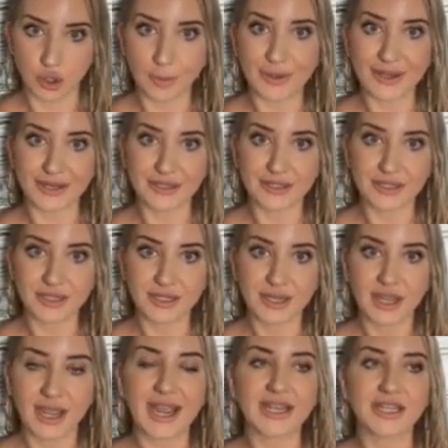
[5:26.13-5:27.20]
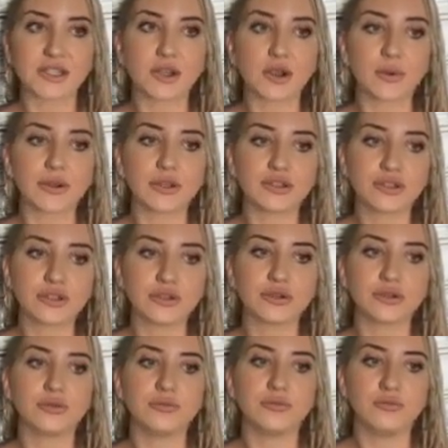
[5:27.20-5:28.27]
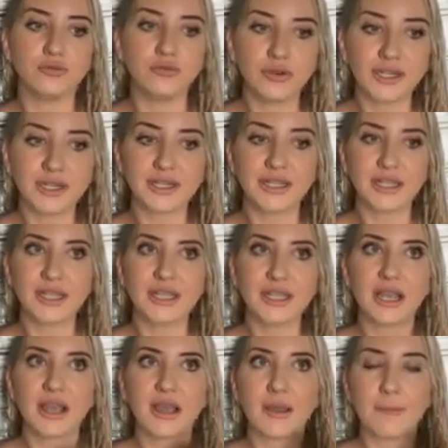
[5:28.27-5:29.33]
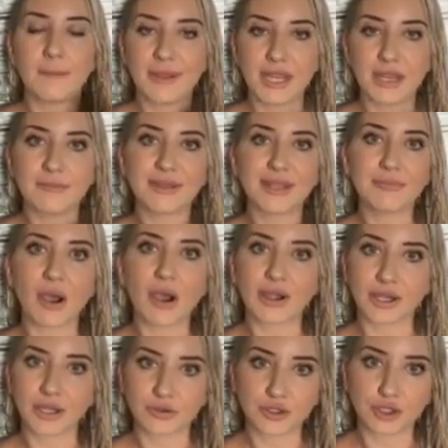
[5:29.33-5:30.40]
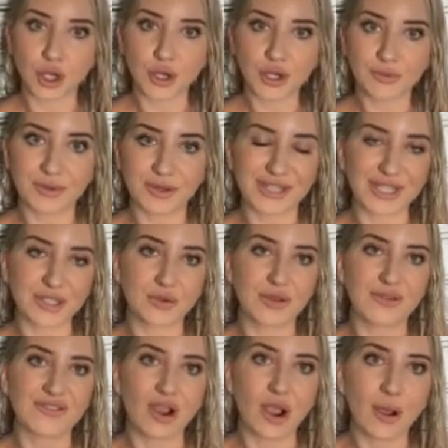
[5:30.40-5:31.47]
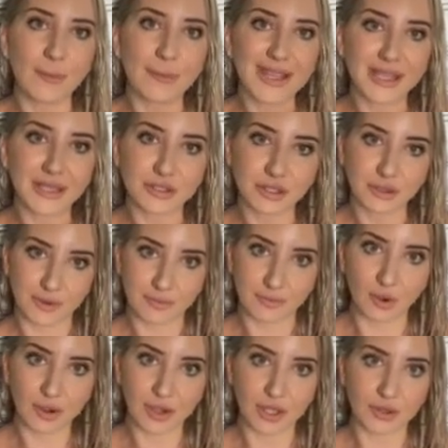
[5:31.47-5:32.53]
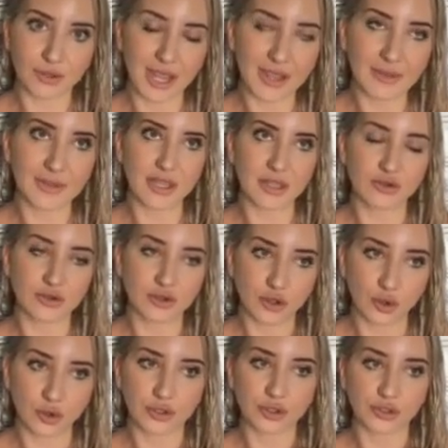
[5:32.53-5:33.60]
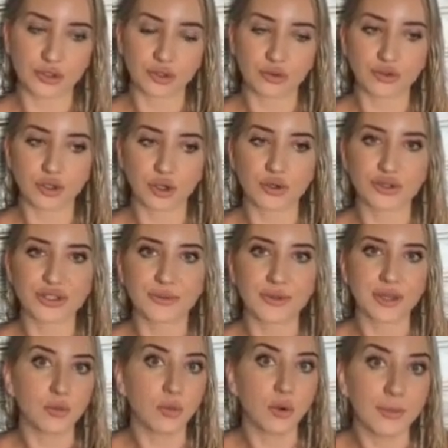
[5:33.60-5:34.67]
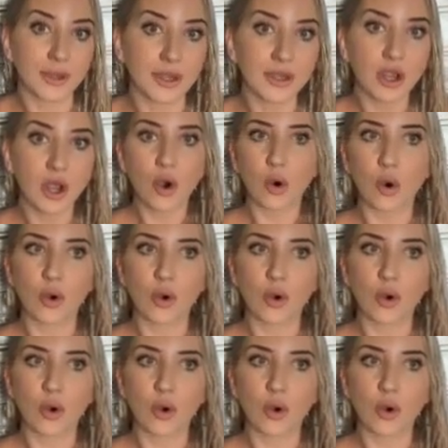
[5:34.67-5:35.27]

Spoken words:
dominant. It's going to really be a big part of your journey, because that's what you've come here to embody. You came here, you chose, your soul chose to be a woman,